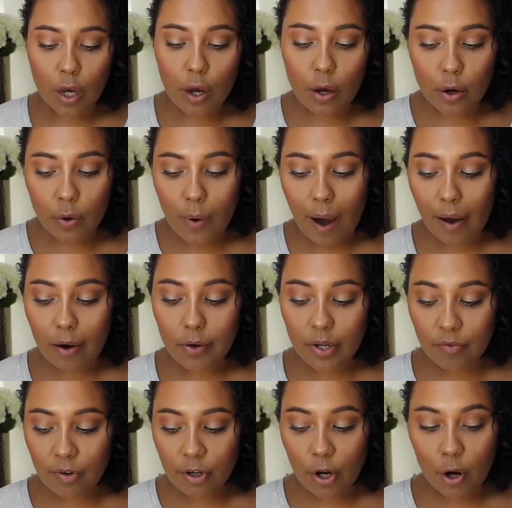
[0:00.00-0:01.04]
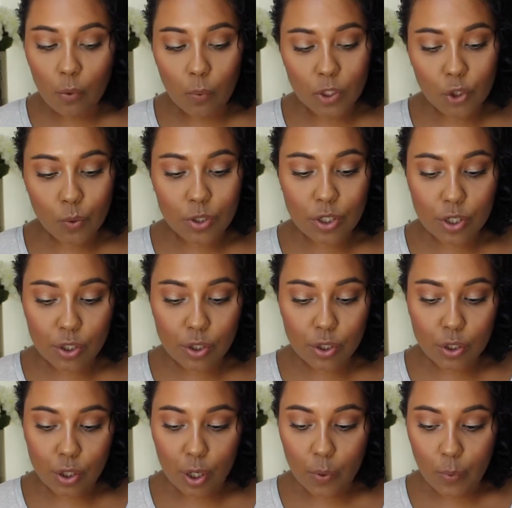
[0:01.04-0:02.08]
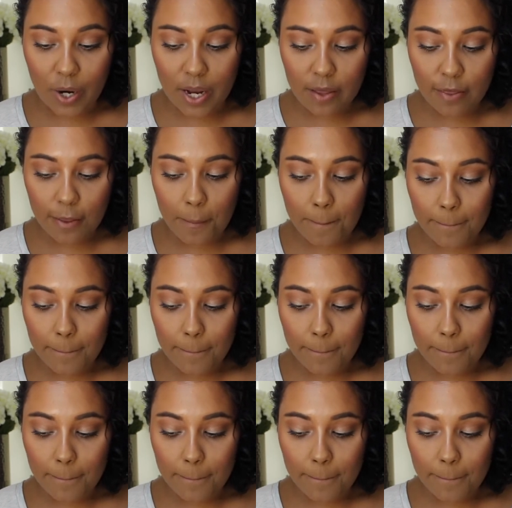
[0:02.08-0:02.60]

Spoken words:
I don't even know which one to start with.